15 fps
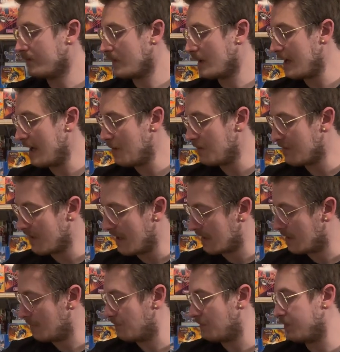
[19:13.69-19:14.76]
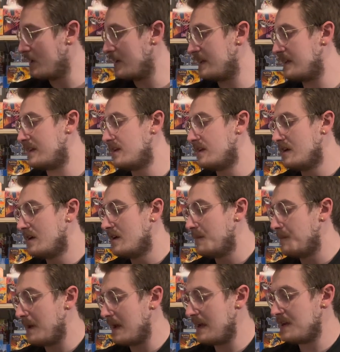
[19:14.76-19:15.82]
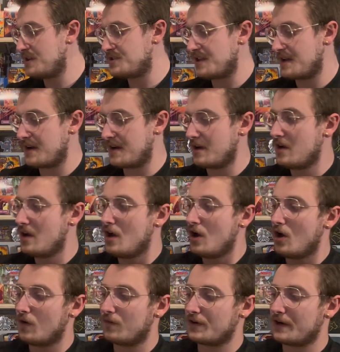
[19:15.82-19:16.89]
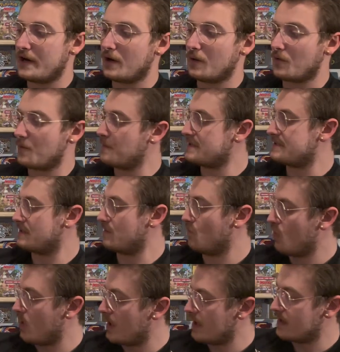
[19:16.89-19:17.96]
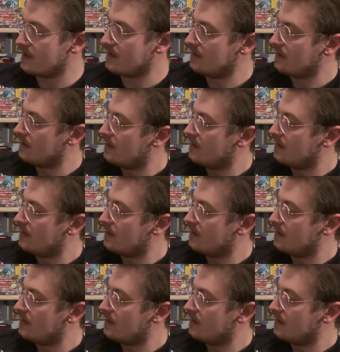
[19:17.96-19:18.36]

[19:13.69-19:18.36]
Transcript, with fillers: Okay, we've got a completed page there. Over here, we're missing one.